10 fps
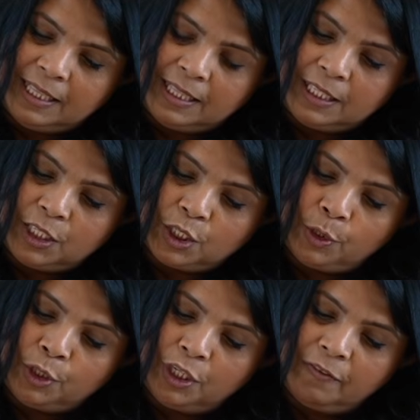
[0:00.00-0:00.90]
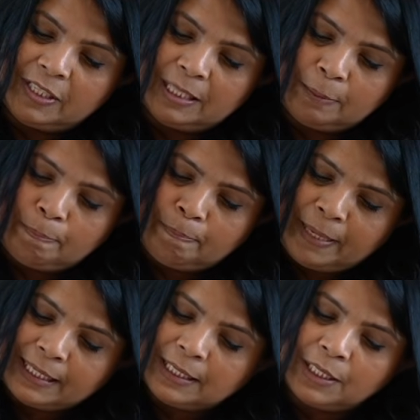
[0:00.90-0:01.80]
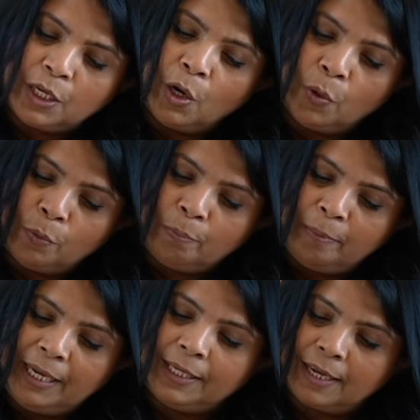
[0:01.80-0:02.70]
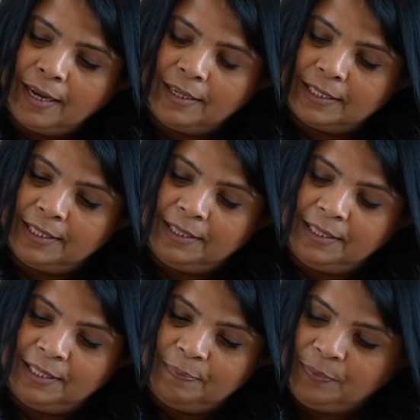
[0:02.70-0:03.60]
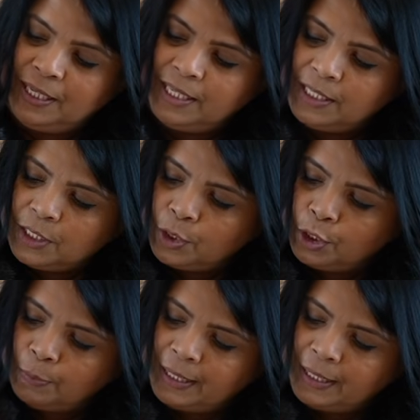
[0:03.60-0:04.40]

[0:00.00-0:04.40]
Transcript: This is going to give us the best homemade Kalakand. It's going to be